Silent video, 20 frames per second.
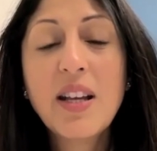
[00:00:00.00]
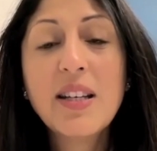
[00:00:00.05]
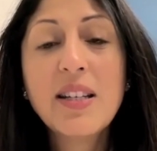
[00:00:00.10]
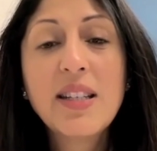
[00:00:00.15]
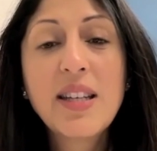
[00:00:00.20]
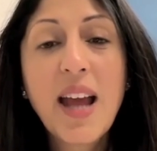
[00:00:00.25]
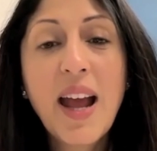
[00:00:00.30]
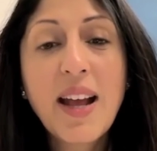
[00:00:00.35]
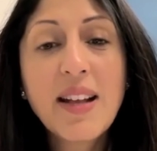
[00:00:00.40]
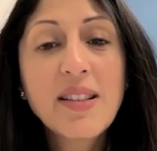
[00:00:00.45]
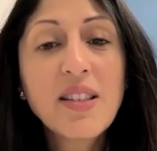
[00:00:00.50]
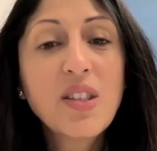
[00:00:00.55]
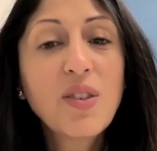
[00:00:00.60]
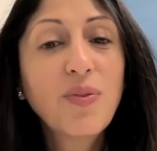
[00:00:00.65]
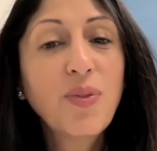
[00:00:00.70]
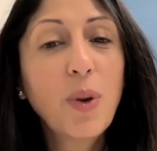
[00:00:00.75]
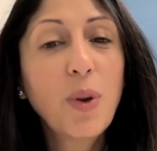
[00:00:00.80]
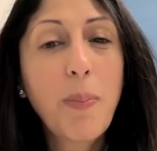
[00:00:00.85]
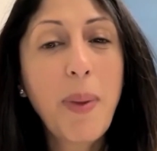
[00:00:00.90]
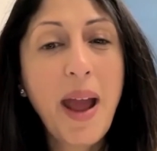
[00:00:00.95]
test
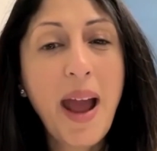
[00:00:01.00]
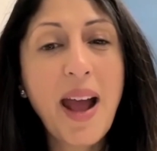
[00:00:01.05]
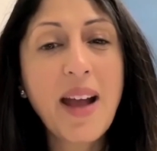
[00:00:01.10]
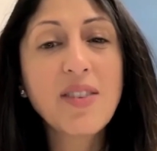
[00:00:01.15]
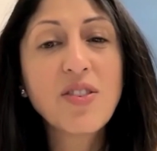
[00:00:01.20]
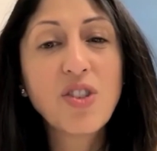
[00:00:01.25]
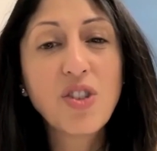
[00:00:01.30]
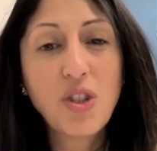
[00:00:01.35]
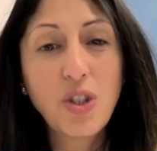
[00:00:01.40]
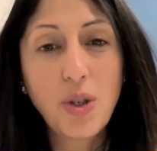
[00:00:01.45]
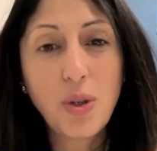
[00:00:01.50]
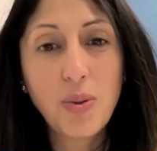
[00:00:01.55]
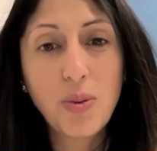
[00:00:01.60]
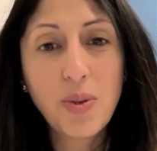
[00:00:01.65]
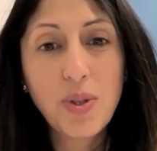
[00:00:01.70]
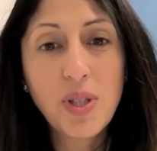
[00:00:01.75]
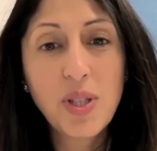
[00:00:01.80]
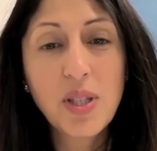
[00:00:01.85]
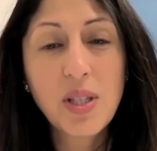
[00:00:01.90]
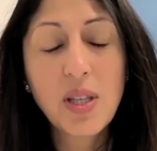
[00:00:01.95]
for past
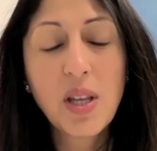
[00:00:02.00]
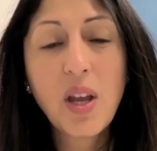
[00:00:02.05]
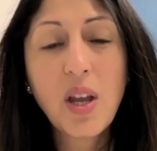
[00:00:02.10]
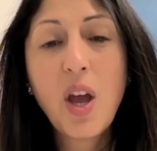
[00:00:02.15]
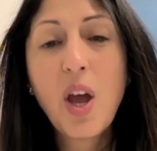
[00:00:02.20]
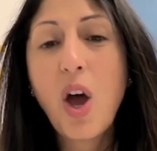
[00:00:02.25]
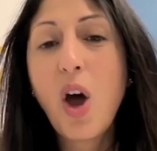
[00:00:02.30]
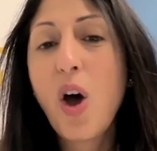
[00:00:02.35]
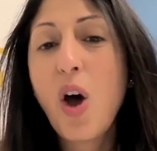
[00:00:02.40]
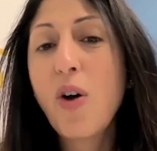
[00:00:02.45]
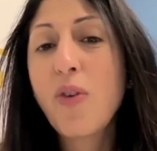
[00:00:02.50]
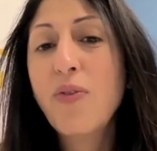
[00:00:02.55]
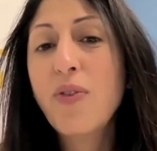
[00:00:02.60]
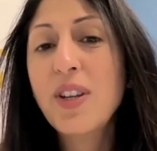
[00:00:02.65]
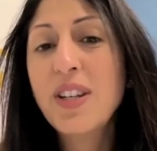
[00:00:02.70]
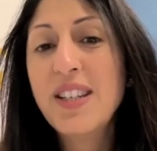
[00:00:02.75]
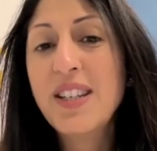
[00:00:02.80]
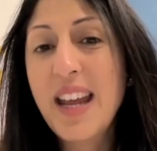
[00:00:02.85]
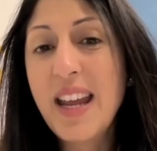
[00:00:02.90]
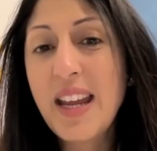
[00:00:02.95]
use of
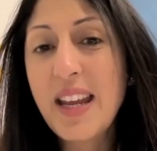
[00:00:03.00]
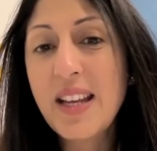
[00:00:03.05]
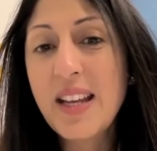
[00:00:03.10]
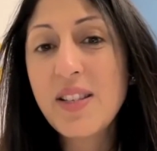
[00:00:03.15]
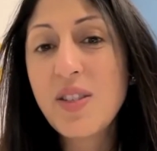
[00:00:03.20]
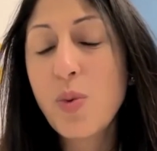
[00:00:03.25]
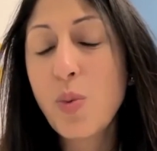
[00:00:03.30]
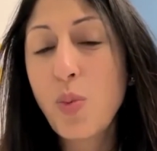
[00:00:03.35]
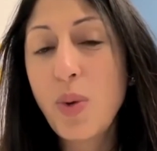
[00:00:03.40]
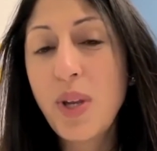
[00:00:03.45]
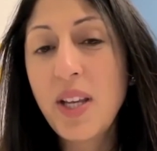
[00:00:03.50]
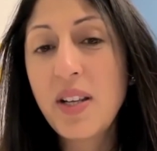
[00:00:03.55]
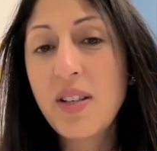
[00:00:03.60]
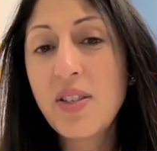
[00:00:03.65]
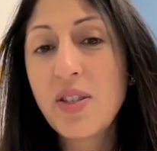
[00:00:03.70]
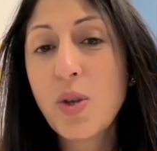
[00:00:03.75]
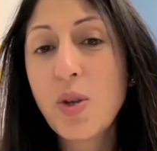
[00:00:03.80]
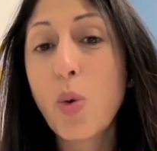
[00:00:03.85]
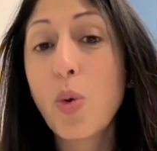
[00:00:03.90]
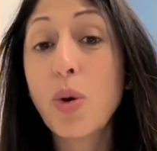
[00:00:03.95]
days,
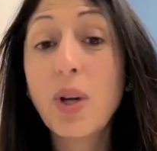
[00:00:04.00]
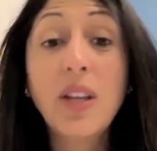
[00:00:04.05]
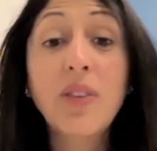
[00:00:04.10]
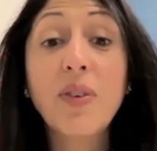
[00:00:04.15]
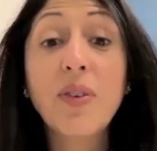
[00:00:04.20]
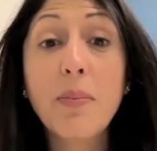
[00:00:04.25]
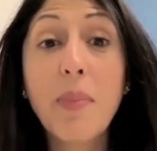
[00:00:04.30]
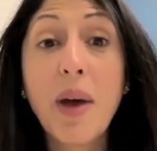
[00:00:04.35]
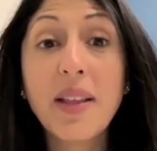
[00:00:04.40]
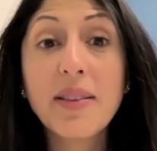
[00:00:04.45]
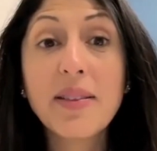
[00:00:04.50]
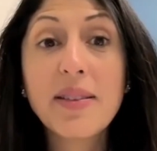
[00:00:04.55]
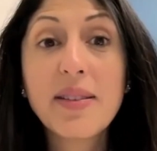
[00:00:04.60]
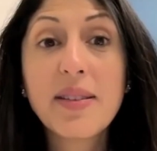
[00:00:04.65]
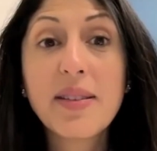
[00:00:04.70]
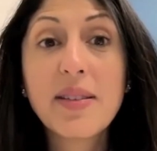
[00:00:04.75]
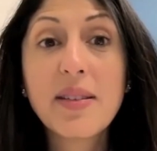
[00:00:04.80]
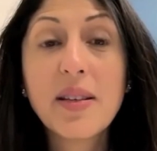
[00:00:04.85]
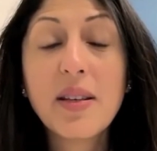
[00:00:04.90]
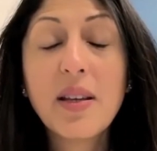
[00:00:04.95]
weeks, or even
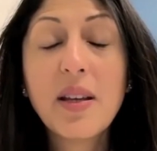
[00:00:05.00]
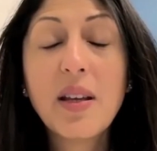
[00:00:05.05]
months.